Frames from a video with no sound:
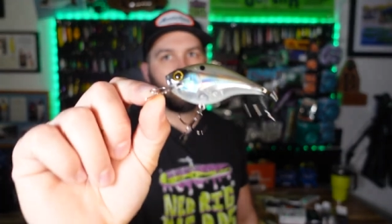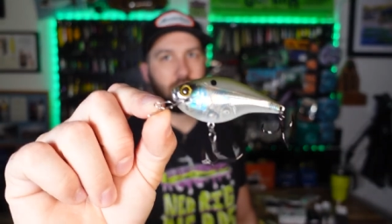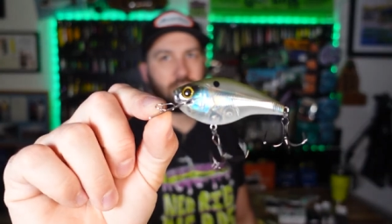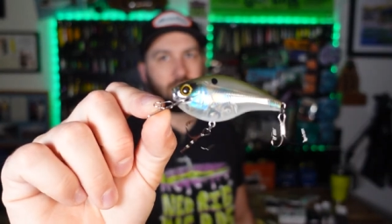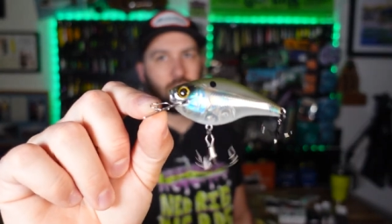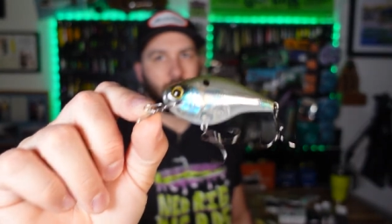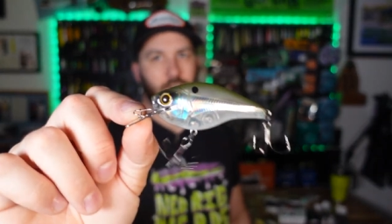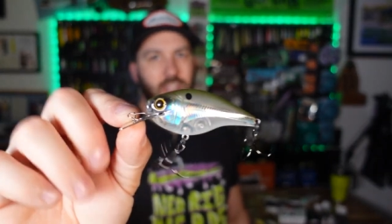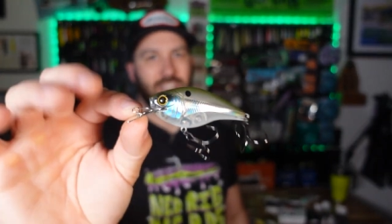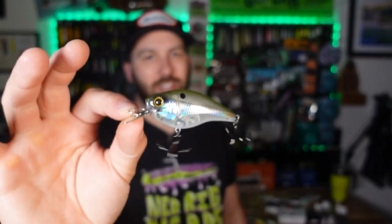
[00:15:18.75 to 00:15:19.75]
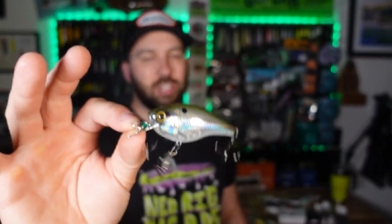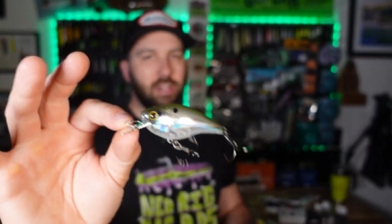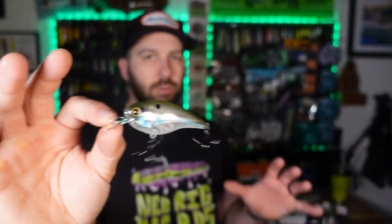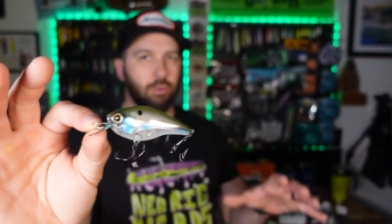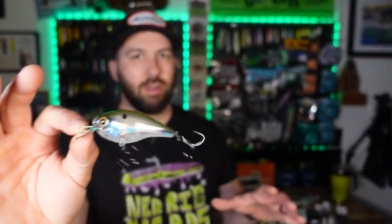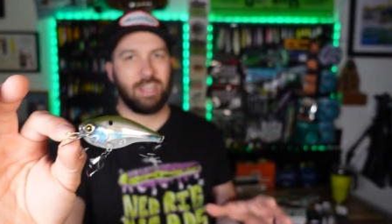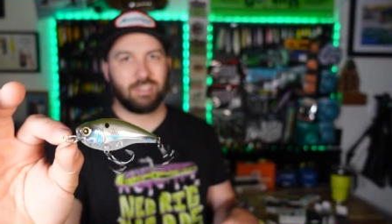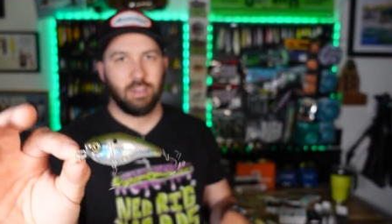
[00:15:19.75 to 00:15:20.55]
Fish this over like shallow grass